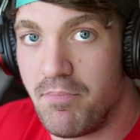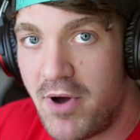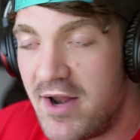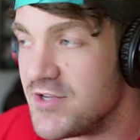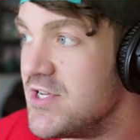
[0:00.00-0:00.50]

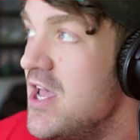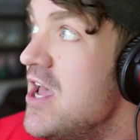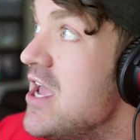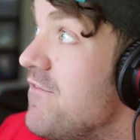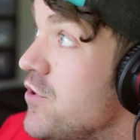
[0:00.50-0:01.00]
products.
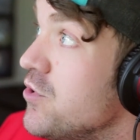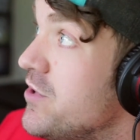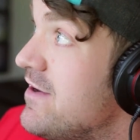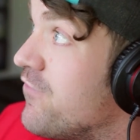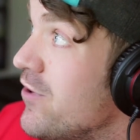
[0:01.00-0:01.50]
If you're
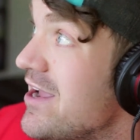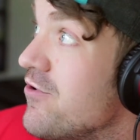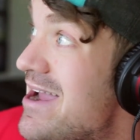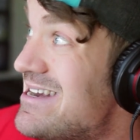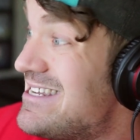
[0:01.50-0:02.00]
looking for a
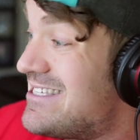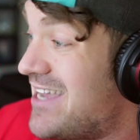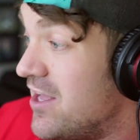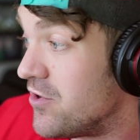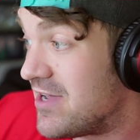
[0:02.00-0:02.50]
great
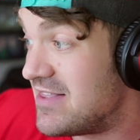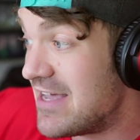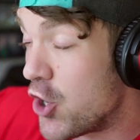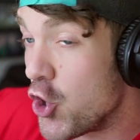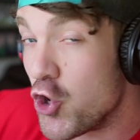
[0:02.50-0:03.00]
descaler, get
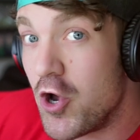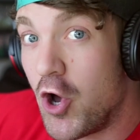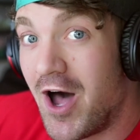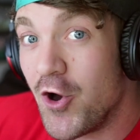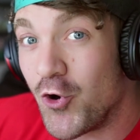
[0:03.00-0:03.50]
the
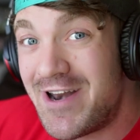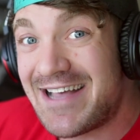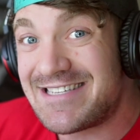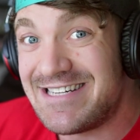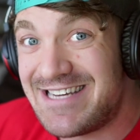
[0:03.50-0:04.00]

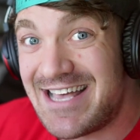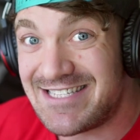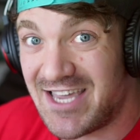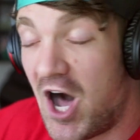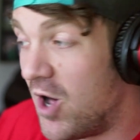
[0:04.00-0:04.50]
Urnex
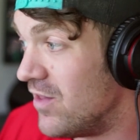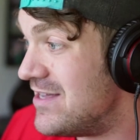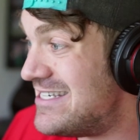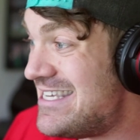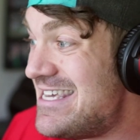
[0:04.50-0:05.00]
Dezcal,
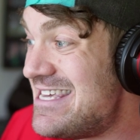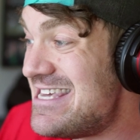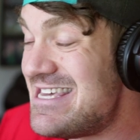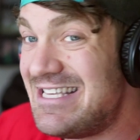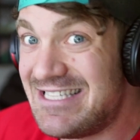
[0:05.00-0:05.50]

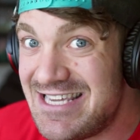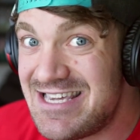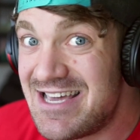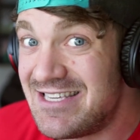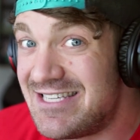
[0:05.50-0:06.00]

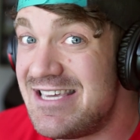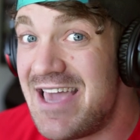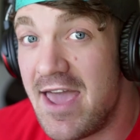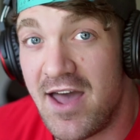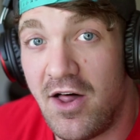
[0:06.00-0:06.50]

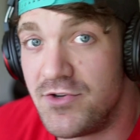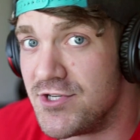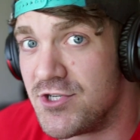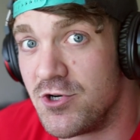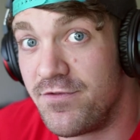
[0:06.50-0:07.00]
Dezcal.
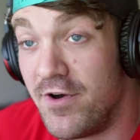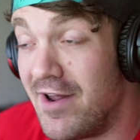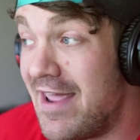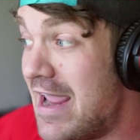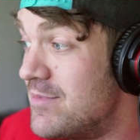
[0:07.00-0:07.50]
Just search for it
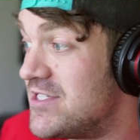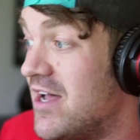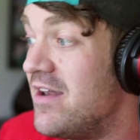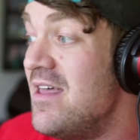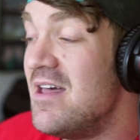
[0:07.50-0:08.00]
on
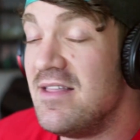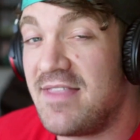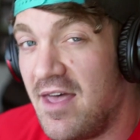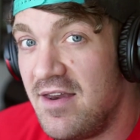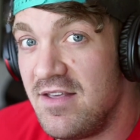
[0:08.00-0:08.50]
Amazon.
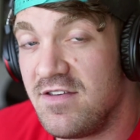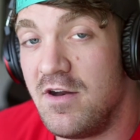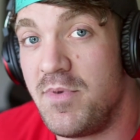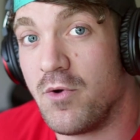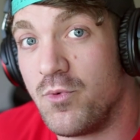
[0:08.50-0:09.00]
That is going
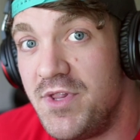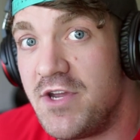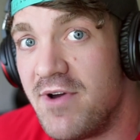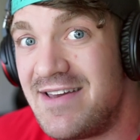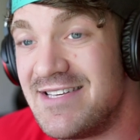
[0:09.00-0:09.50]
to be a really
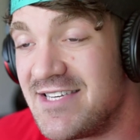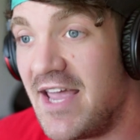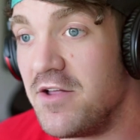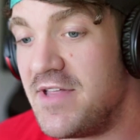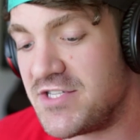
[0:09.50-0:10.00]
great
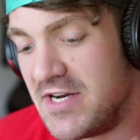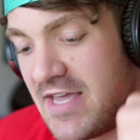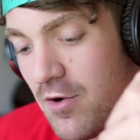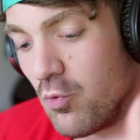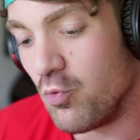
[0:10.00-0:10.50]
descaler that's going to
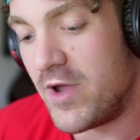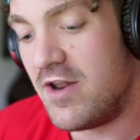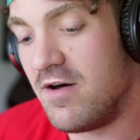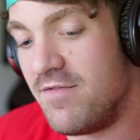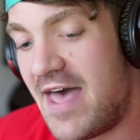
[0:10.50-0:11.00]
get rid
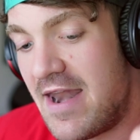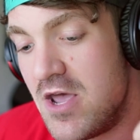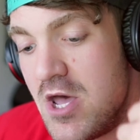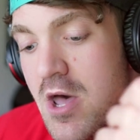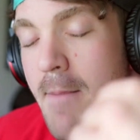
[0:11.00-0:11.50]
of that
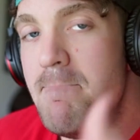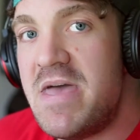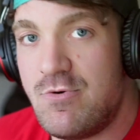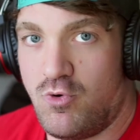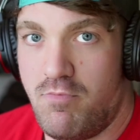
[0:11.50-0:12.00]
mineral